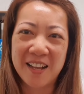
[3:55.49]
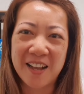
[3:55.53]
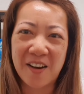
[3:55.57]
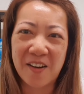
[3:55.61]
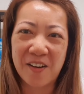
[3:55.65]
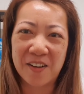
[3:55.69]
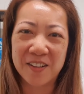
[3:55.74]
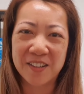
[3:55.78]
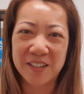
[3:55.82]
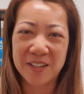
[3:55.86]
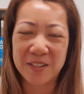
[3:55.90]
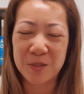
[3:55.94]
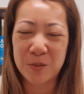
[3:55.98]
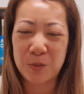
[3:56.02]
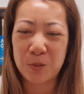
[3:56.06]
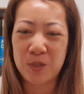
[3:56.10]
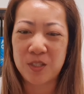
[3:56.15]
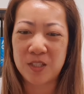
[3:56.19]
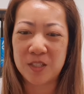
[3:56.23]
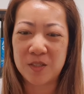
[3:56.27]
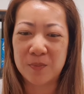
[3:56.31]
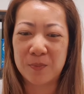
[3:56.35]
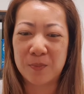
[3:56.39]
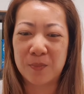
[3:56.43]
on the
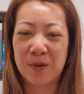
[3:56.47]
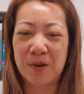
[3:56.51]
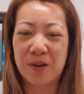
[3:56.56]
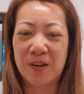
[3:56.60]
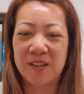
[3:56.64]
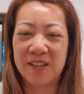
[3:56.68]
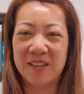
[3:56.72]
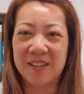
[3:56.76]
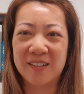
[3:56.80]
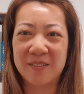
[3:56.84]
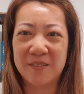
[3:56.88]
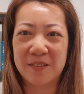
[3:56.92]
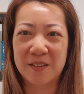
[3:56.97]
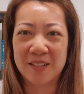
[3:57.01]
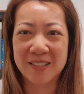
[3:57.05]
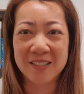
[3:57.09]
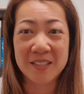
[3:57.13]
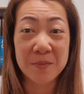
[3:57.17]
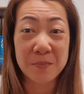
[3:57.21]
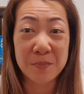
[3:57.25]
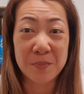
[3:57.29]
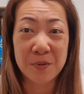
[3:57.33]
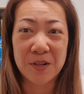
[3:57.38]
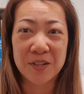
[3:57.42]
sweet spot because
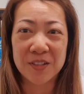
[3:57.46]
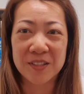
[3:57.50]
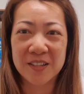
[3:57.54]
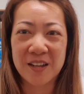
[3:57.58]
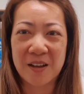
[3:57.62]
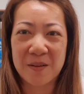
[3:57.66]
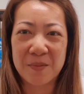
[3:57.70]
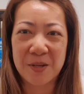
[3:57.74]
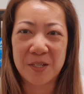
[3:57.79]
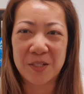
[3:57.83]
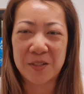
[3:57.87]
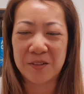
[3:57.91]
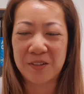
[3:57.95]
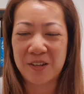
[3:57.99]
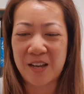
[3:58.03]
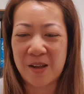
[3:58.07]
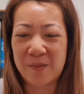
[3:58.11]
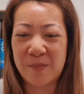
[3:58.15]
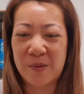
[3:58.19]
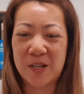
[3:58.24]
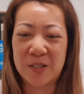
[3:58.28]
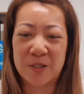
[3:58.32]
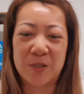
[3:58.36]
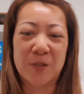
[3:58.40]
the balls coming to
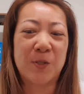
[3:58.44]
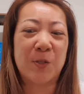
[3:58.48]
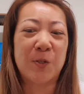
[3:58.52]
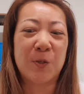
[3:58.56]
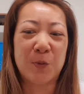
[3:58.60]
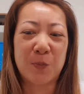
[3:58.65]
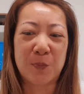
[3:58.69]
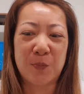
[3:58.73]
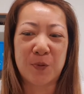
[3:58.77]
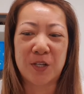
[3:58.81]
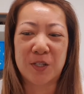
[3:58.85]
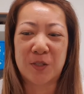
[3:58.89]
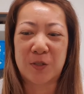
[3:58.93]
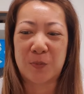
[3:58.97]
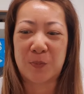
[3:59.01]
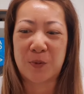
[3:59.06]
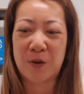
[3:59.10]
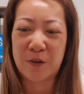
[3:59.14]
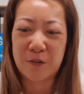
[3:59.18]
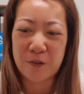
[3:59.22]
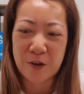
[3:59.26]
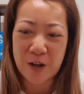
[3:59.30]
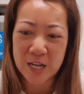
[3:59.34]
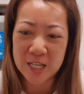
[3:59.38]
them are super
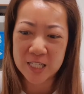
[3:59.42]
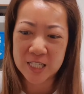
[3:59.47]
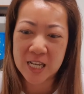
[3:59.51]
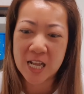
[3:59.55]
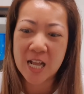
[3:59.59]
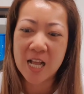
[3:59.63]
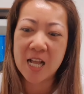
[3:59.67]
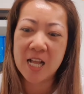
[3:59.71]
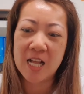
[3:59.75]
fast.